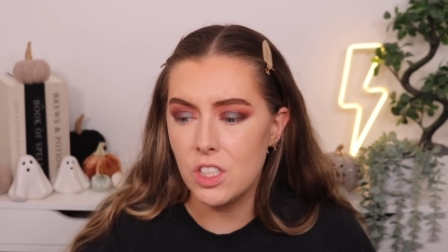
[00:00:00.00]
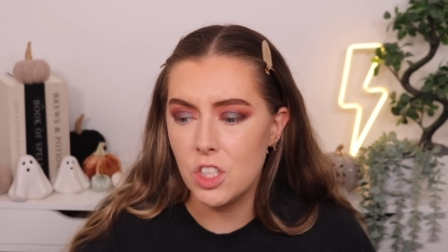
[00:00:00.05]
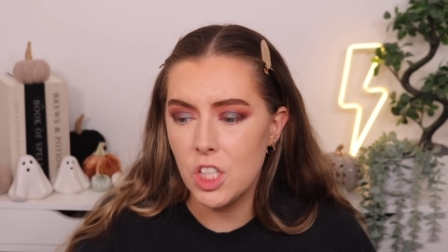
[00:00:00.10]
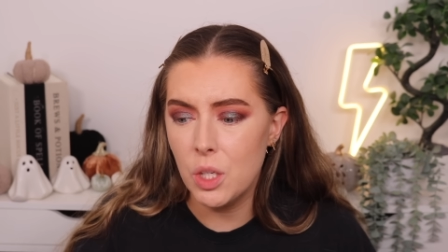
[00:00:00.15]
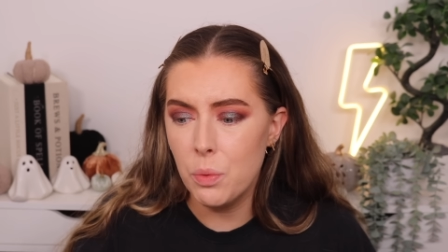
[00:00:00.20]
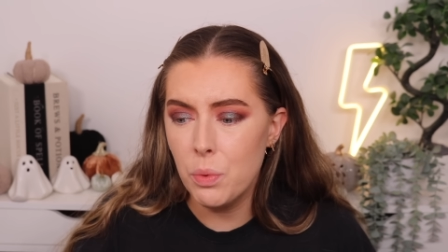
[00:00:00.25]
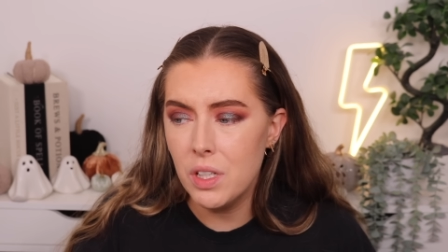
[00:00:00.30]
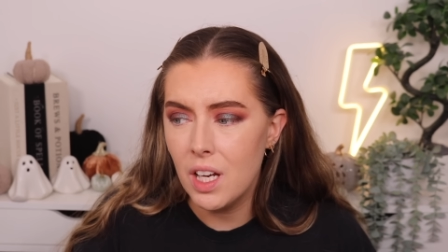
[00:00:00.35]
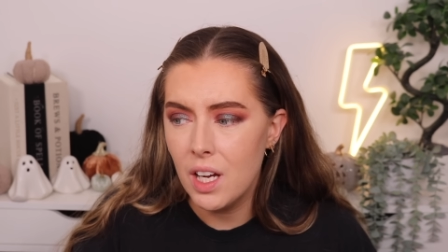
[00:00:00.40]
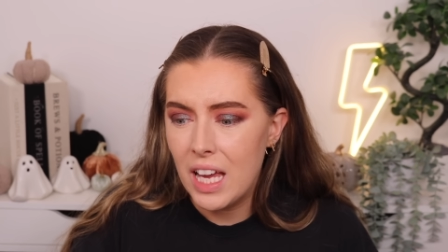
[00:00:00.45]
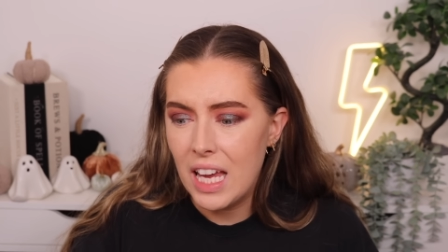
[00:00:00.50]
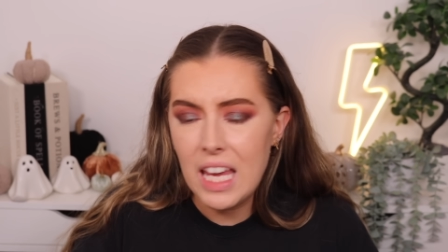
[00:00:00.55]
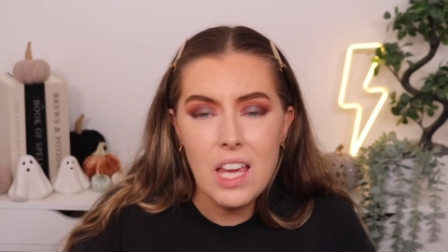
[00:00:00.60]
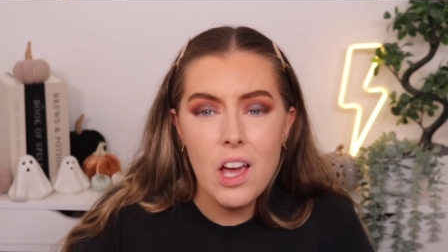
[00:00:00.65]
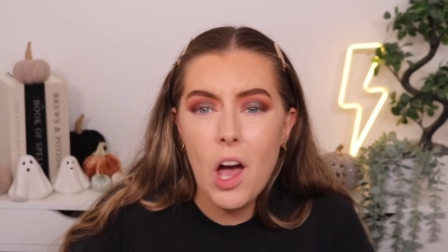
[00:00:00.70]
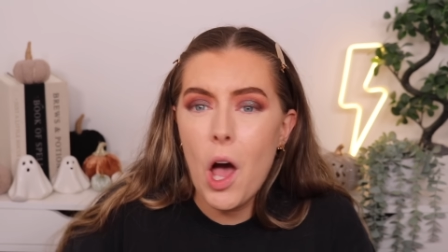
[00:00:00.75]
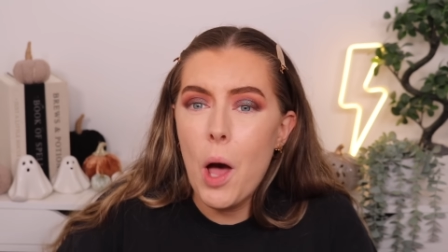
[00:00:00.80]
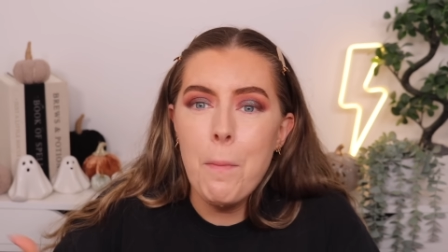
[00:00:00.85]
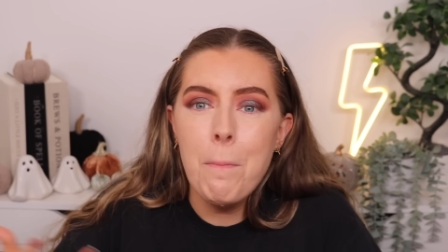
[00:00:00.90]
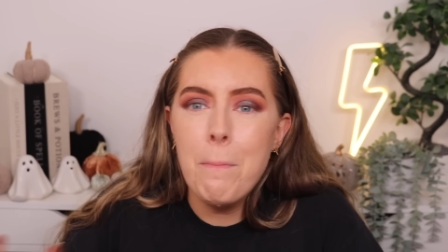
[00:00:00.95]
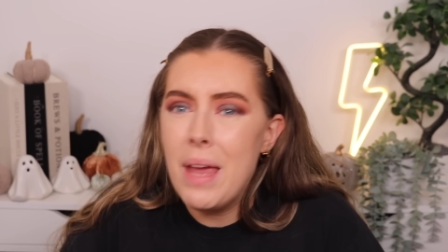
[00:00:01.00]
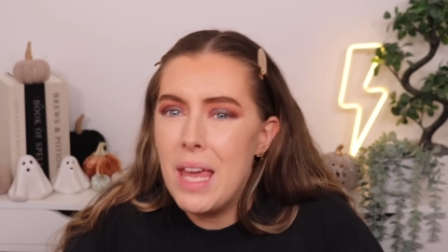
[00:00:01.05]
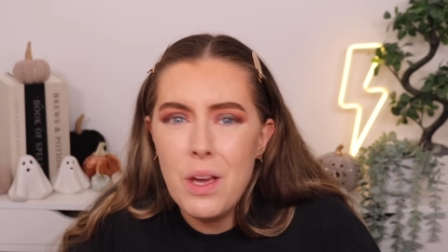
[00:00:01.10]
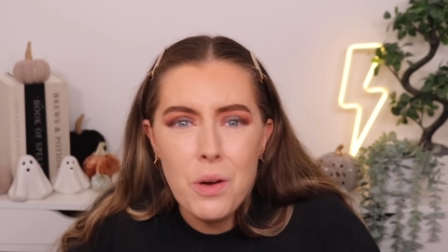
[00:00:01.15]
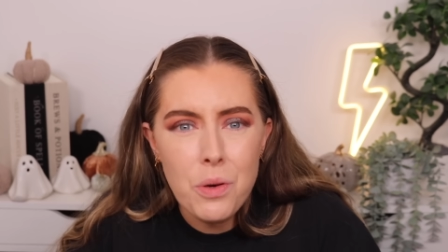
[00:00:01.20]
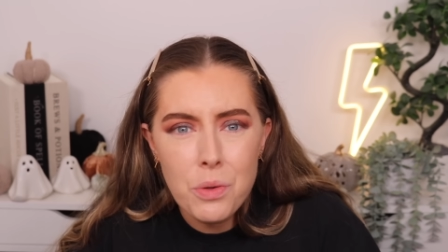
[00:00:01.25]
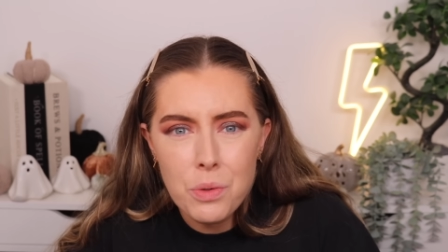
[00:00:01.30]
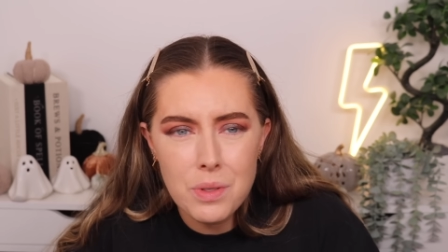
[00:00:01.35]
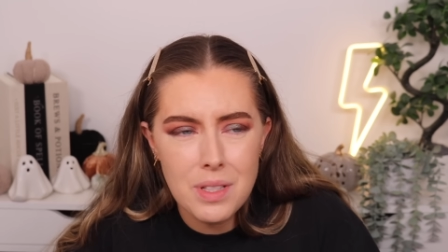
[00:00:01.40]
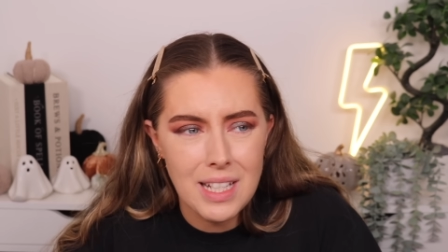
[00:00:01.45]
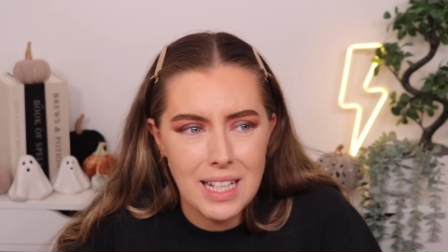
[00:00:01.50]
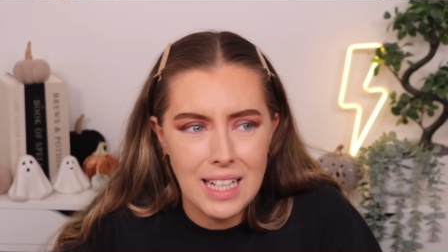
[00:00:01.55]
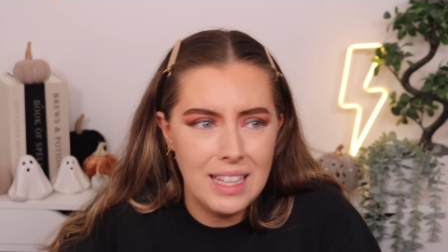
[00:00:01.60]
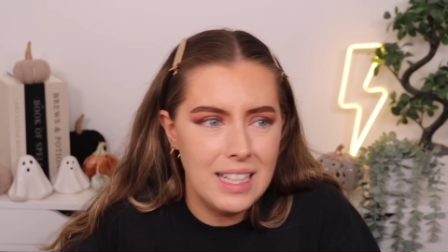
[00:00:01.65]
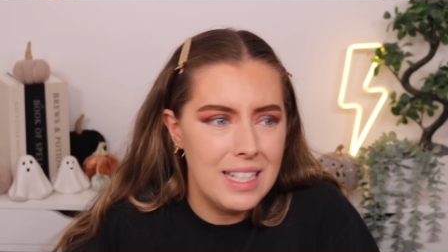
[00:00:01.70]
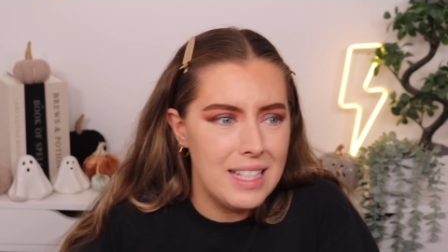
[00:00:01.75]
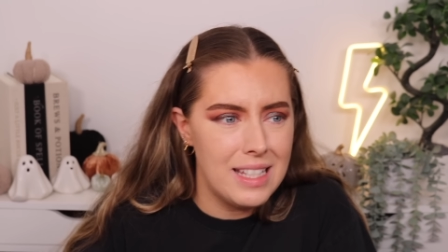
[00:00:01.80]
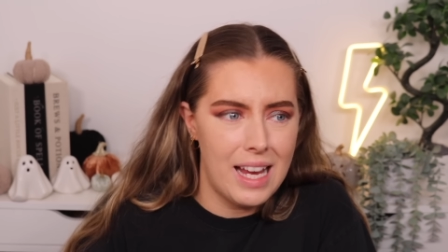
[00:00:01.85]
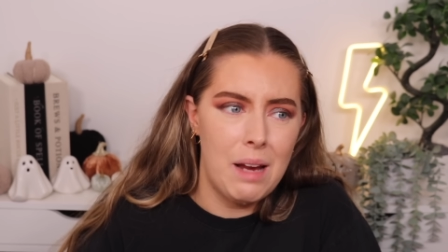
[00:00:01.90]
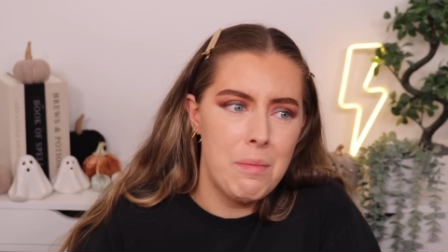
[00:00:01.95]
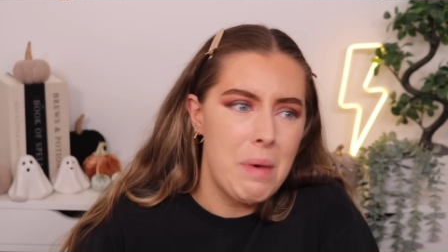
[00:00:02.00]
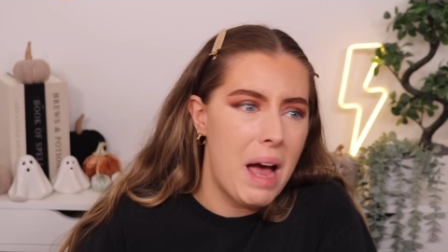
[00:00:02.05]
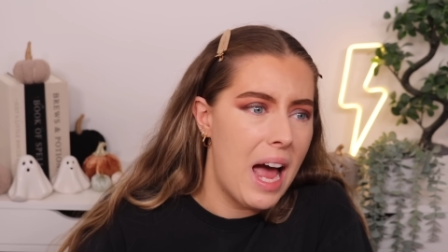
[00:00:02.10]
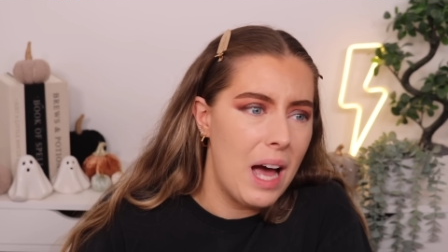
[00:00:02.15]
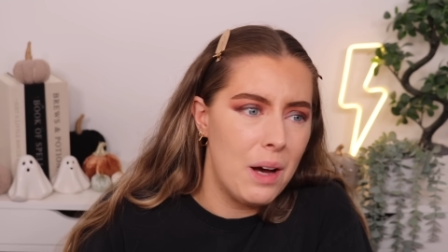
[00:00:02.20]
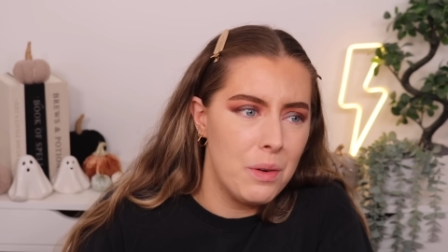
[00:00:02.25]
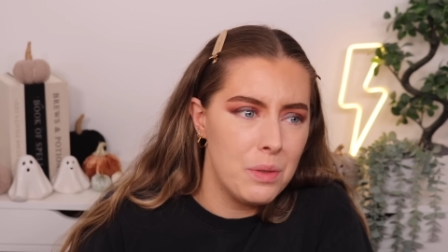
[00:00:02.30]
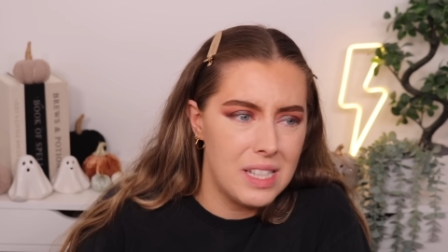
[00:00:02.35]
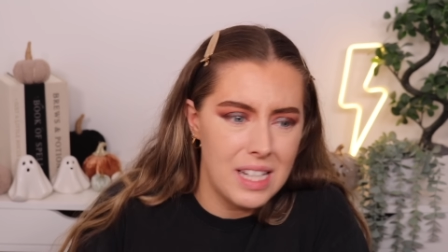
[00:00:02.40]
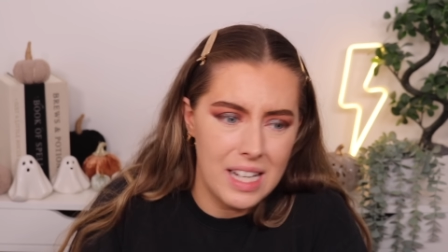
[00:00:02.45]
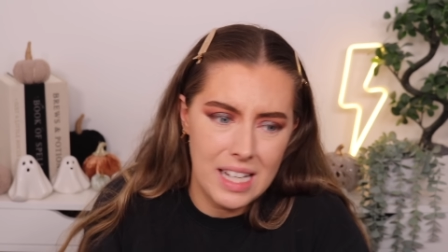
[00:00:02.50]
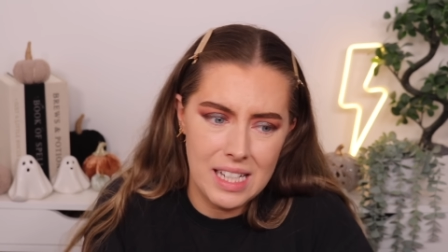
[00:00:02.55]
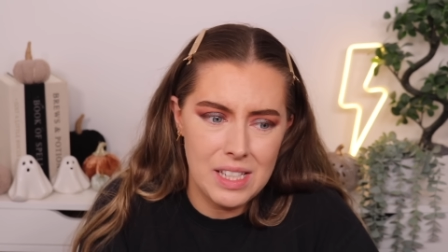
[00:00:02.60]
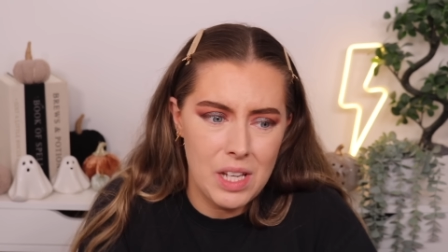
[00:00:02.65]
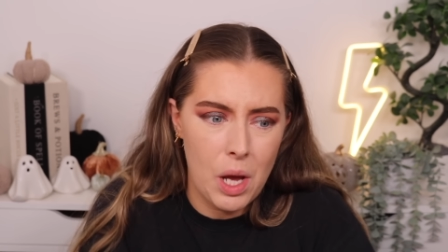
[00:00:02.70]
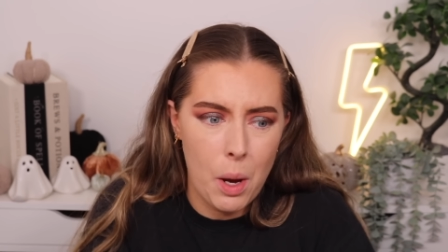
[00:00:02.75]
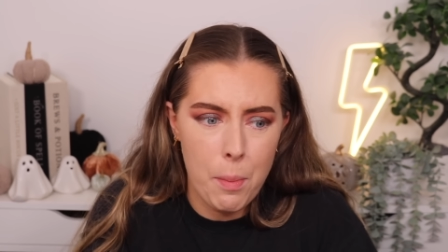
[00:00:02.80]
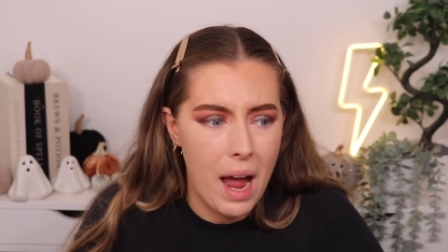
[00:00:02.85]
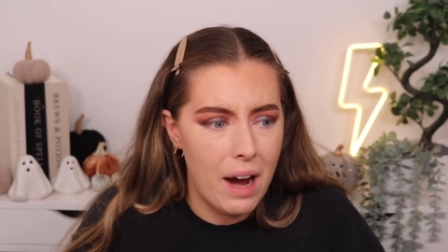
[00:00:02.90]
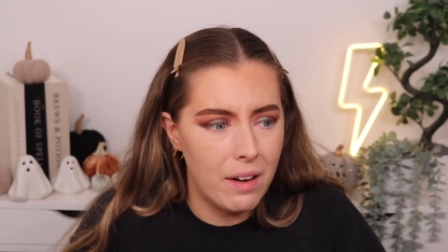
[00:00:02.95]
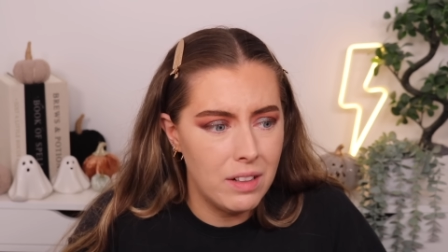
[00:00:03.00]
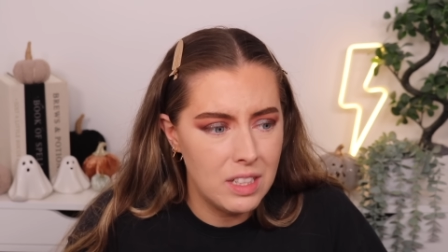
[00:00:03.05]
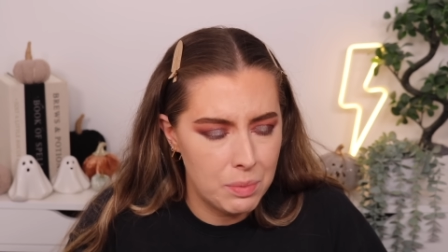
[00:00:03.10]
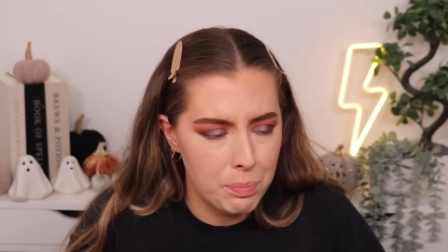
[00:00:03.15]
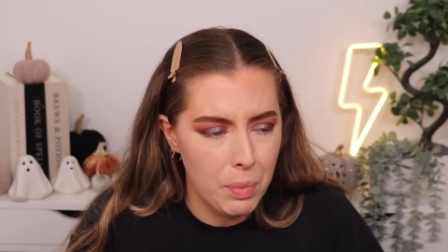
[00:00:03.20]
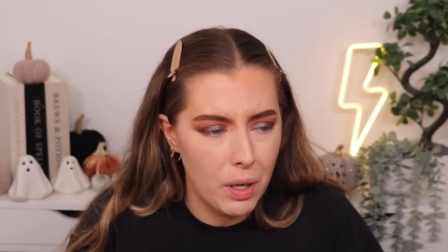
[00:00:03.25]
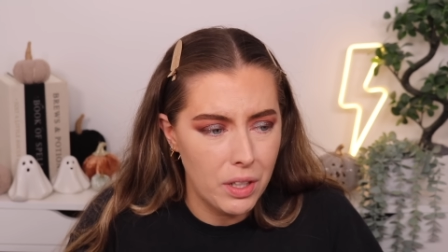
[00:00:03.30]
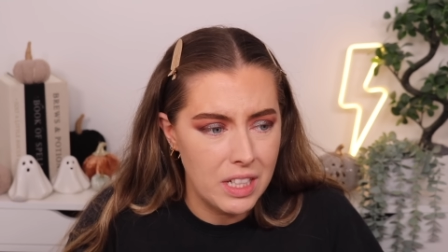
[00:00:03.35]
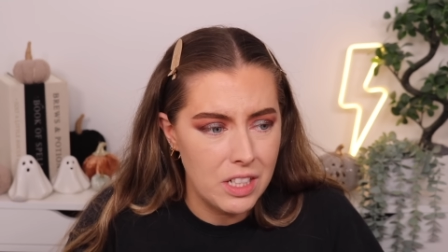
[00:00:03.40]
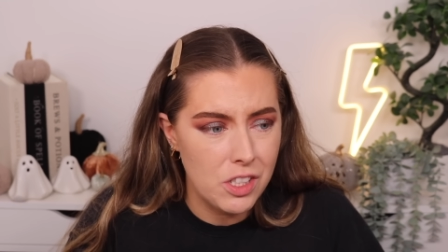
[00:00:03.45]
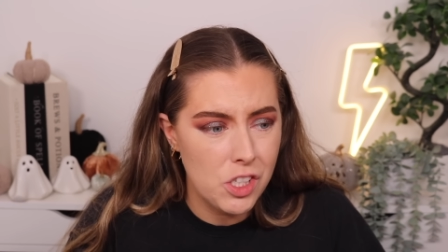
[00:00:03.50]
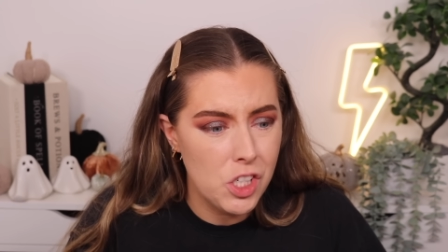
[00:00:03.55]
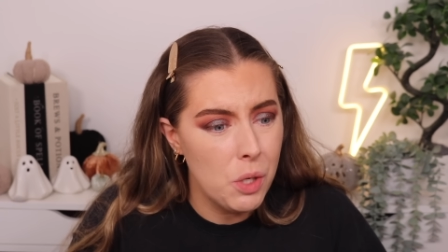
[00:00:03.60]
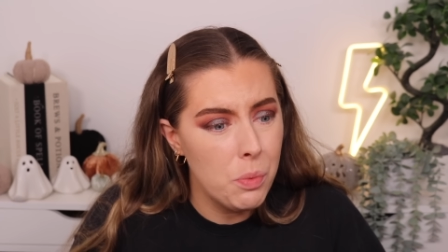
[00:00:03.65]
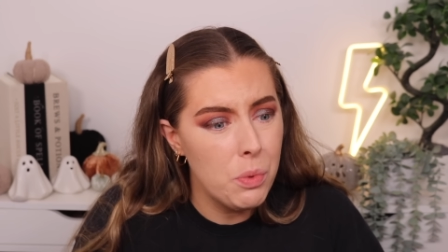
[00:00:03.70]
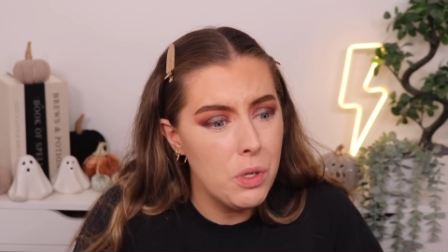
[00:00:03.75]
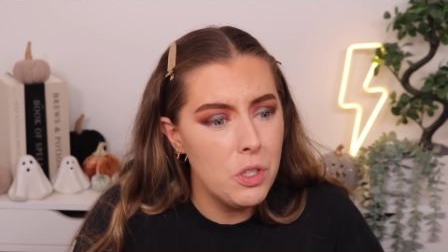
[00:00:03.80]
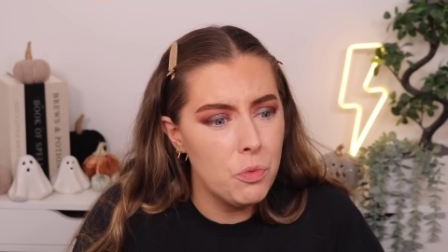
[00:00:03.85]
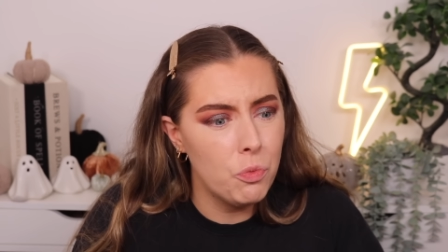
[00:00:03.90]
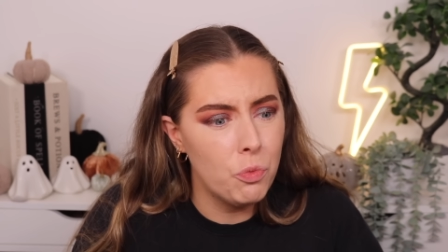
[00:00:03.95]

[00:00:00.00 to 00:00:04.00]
She would eat her meals in the same house as her parents' bodies. She would